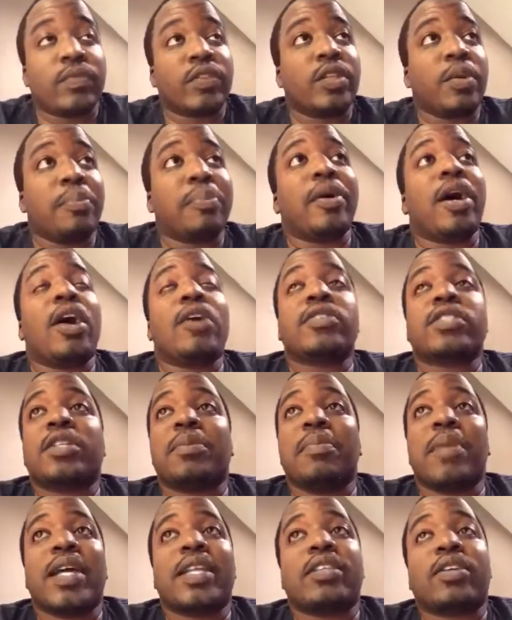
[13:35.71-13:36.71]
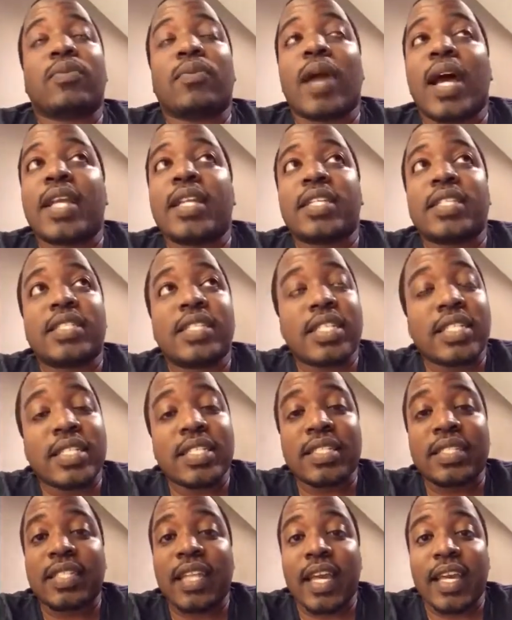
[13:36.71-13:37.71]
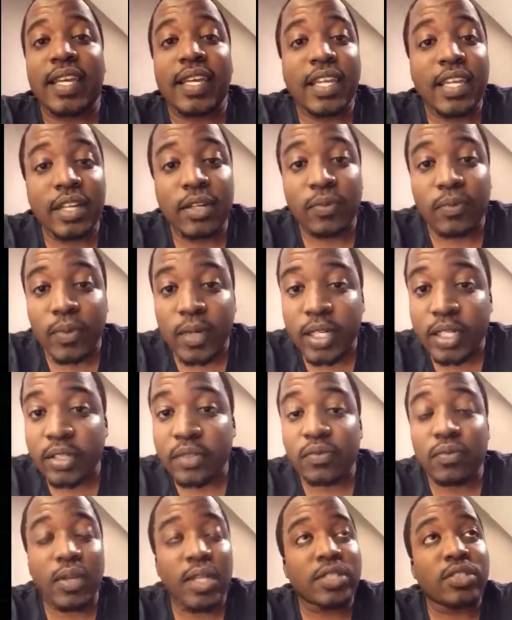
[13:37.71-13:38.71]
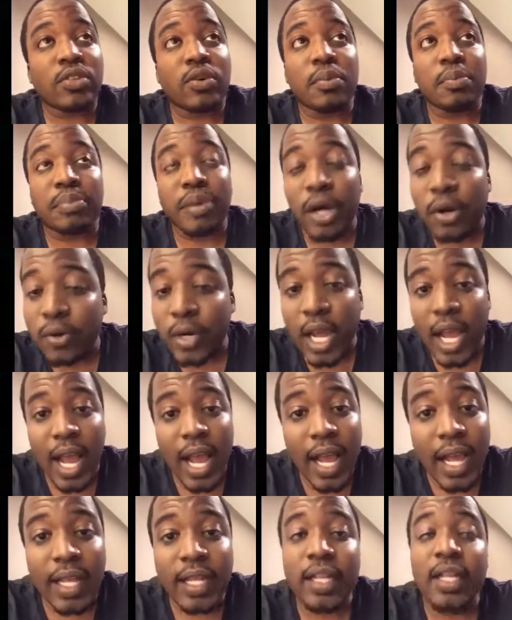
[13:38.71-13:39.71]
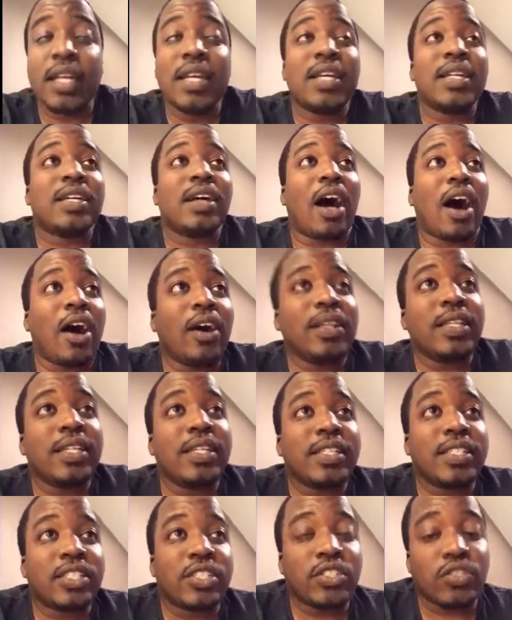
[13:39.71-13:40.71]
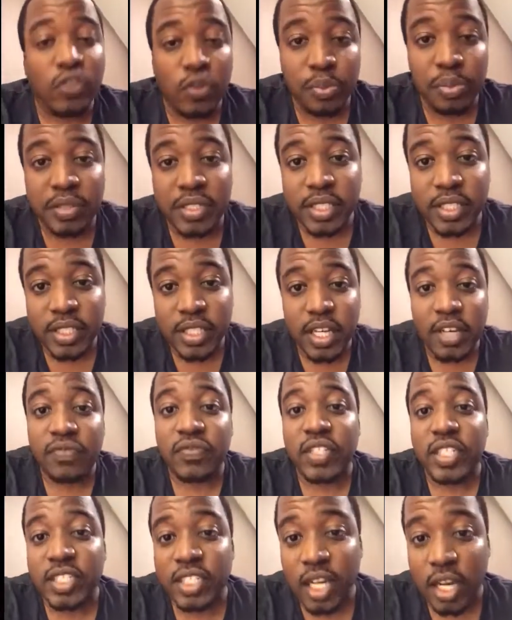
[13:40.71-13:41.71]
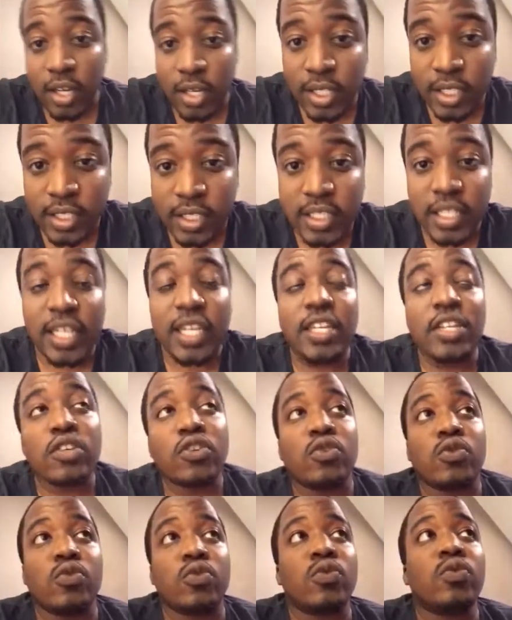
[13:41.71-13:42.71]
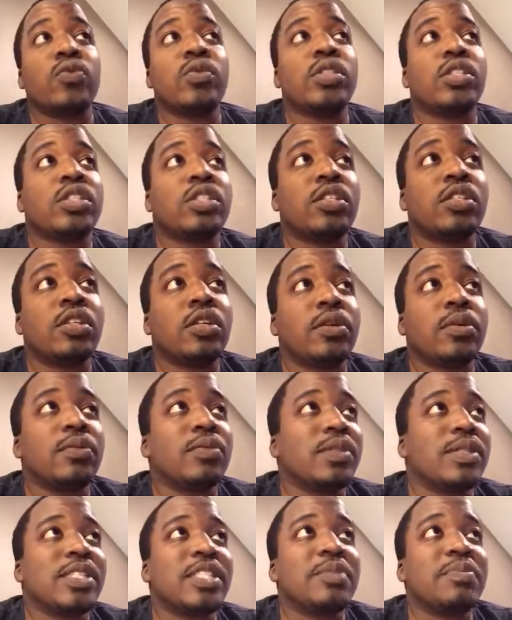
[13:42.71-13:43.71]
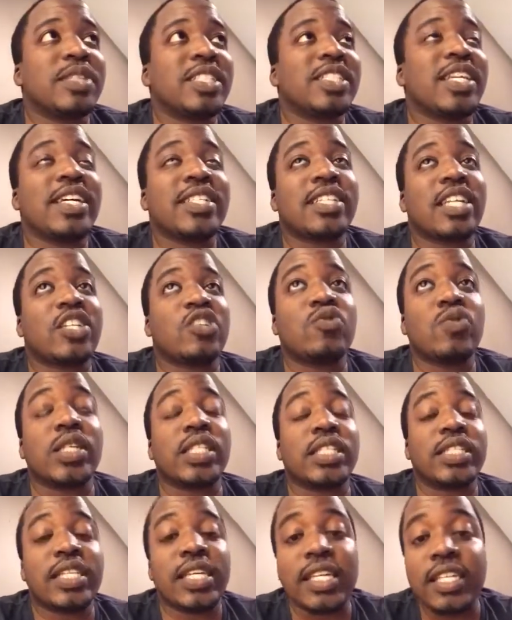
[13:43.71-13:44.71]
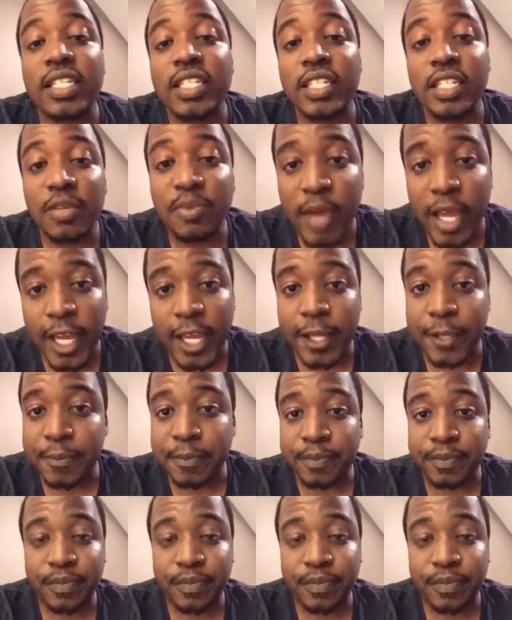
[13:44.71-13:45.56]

The balls to make the right decisions, like getting rid of Russell Bodine. All of this stupid stuff that y'all continue to, these mistakes that you continually make.